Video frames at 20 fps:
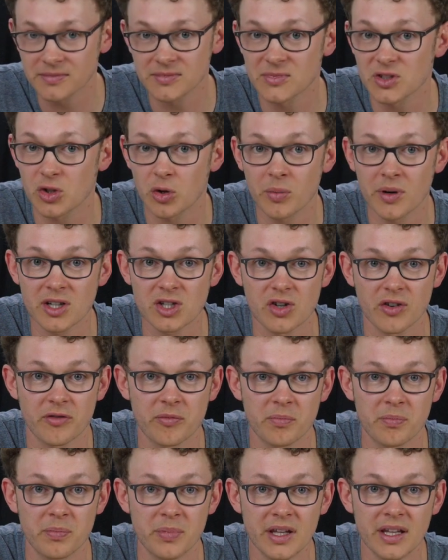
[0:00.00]
so much of
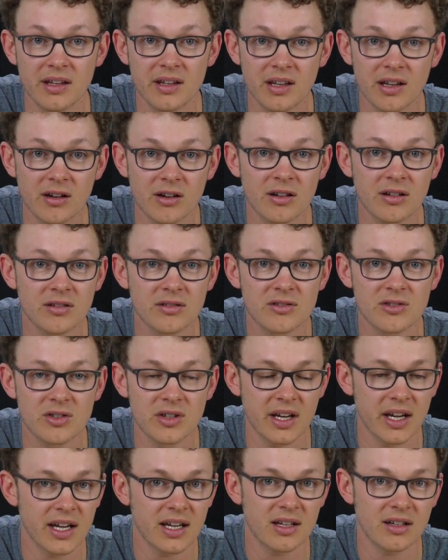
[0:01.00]
being here
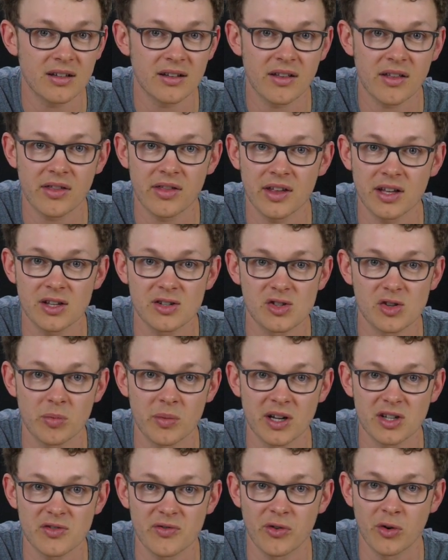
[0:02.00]
today. Thank you so
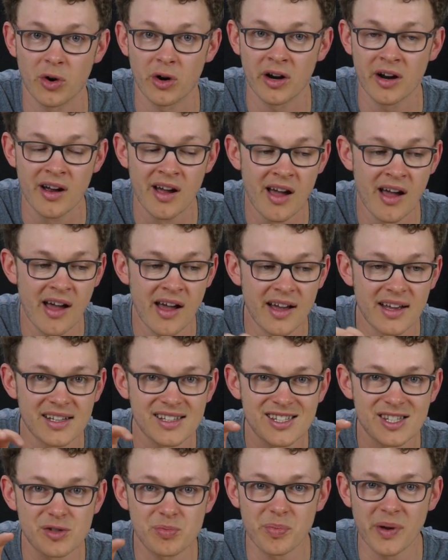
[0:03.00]
much for
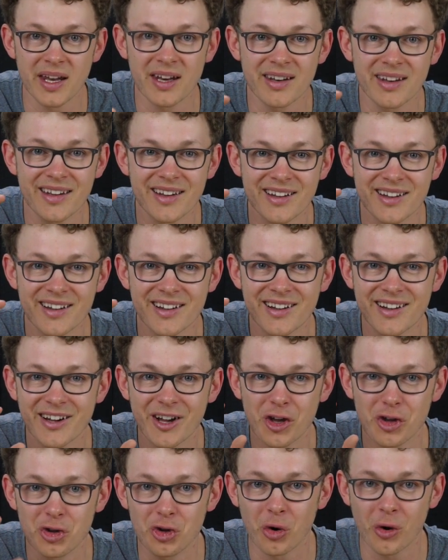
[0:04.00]
spending
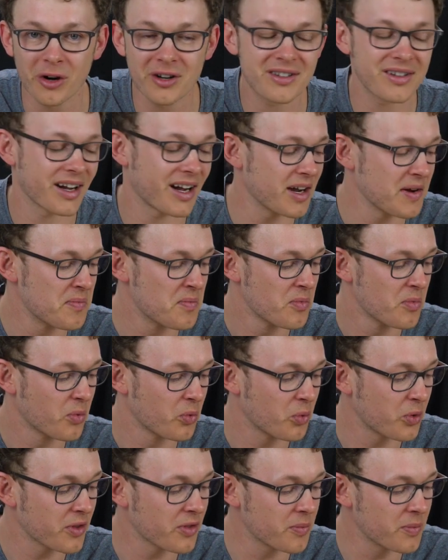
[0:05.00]
your time
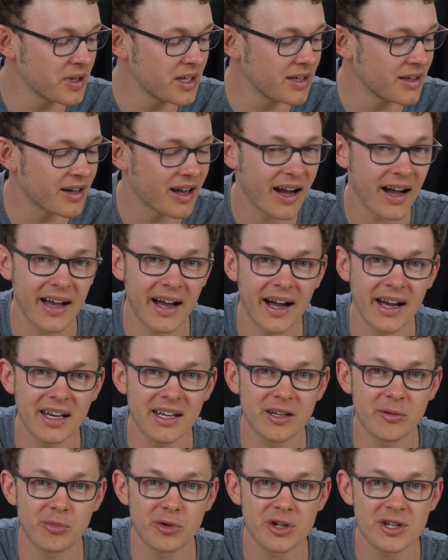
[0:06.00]
with me. I
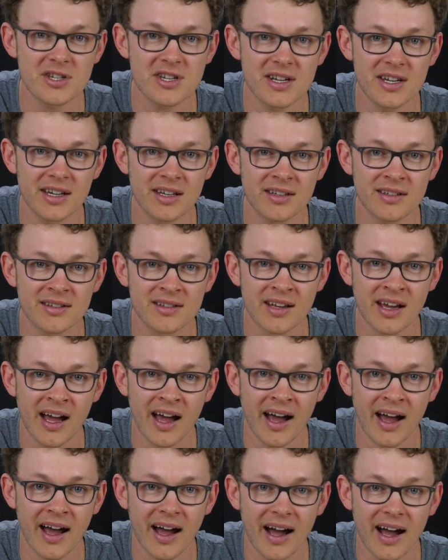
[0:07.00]
highly appreciate it.
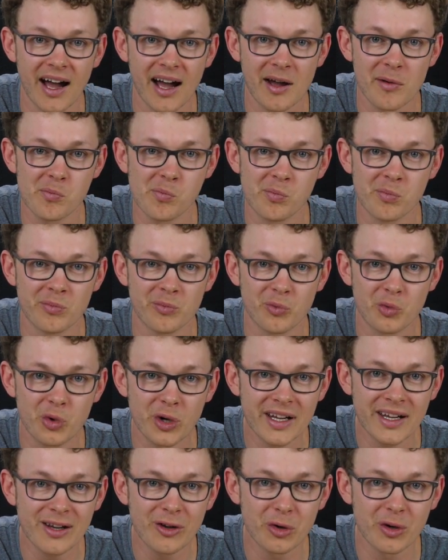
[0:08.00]
I'm
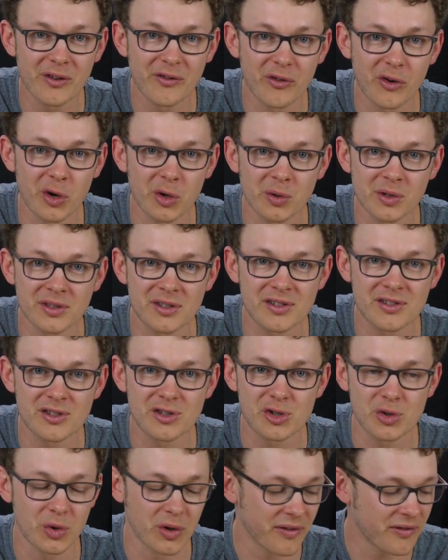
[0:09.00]
really looking forward
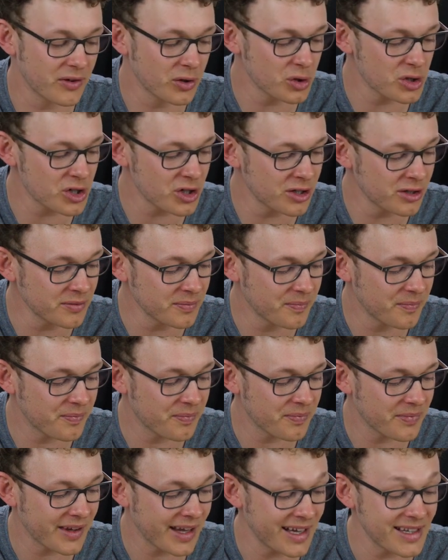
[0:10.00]
to the future.
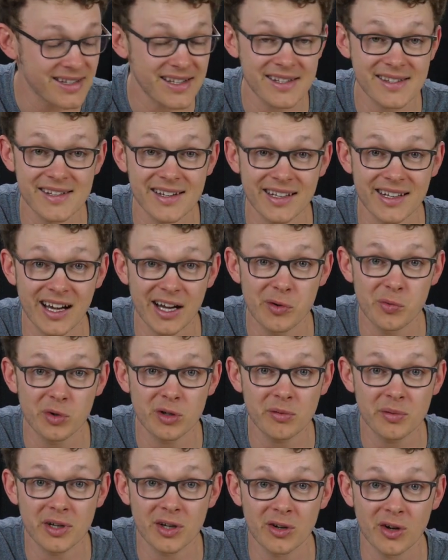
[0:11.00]
As I said, I
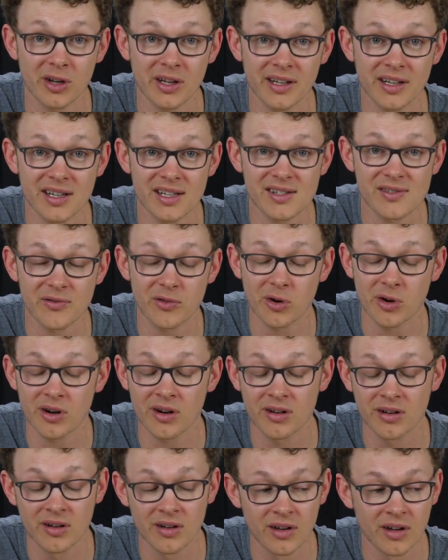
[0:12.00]
will be on holidays
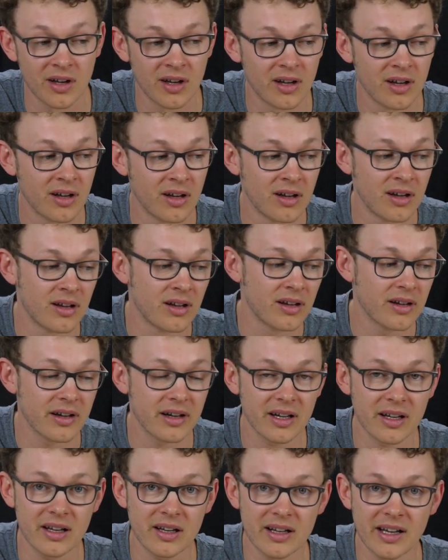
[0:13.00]
for
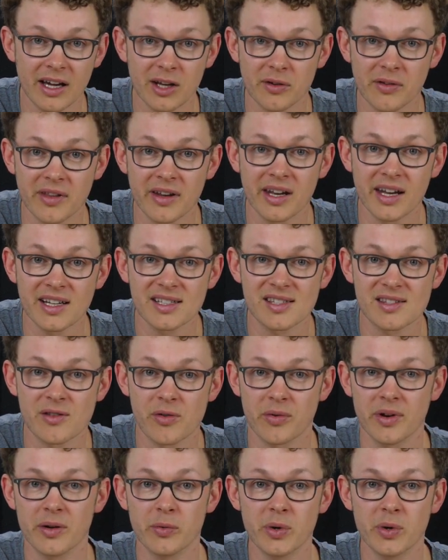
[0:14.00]
kind of the next 3